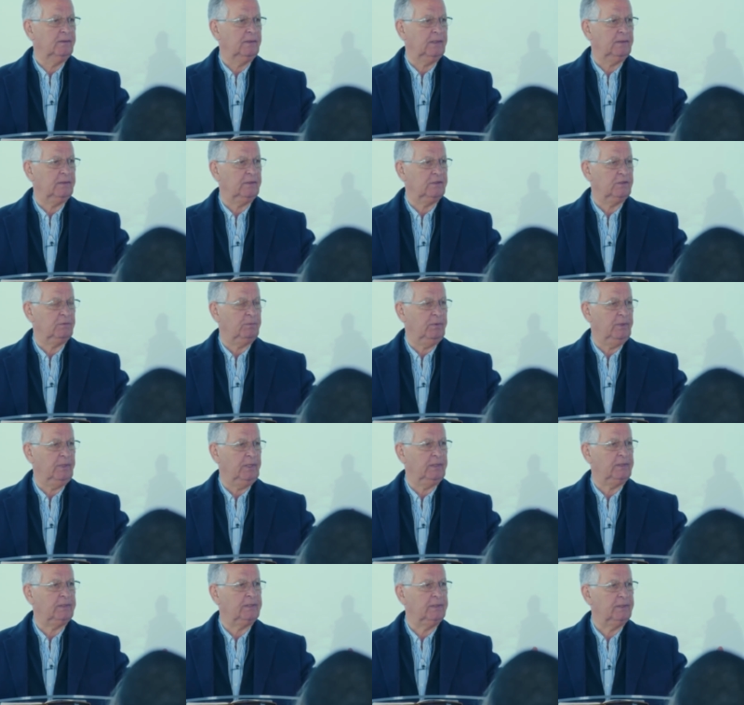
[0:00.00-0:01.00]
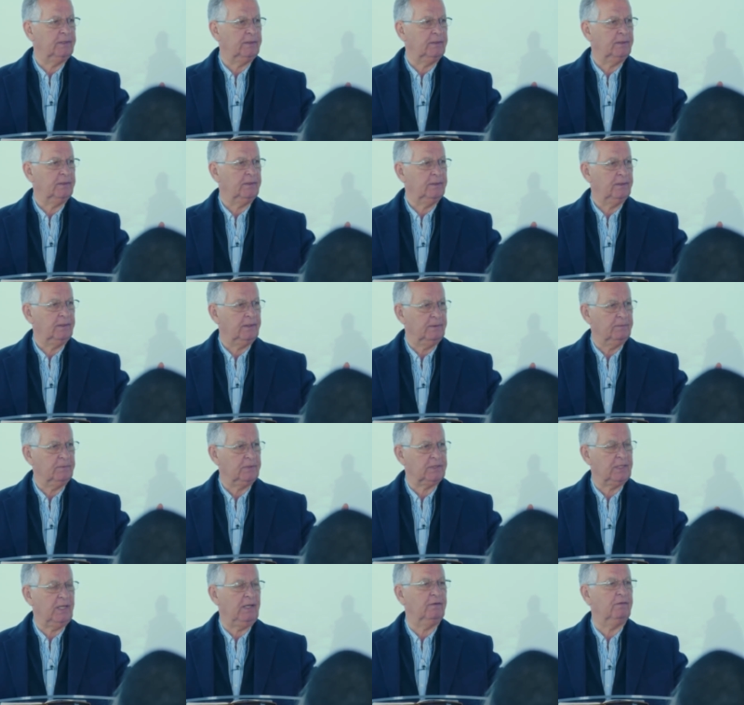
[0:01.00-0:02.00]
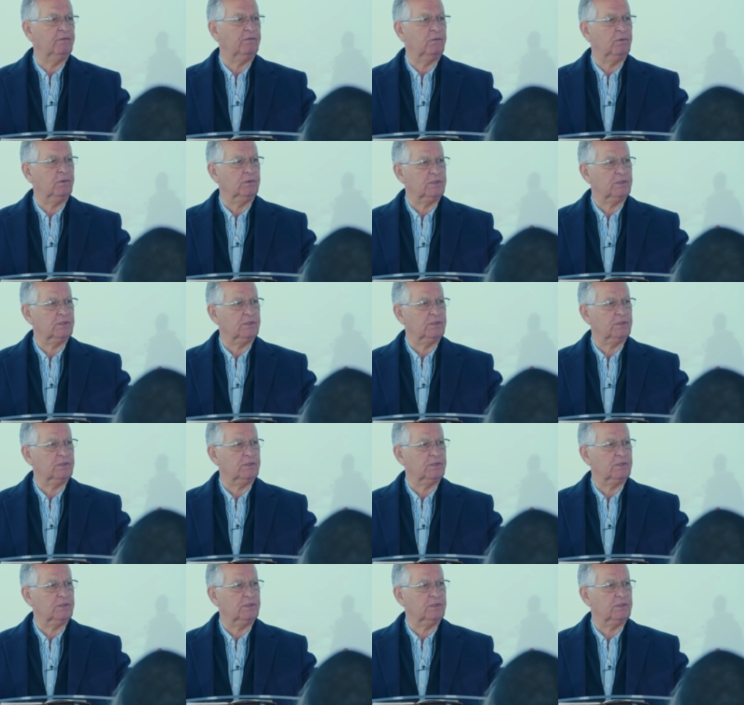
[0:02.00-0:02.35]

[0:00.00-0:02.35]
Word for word: that the Spirit Himself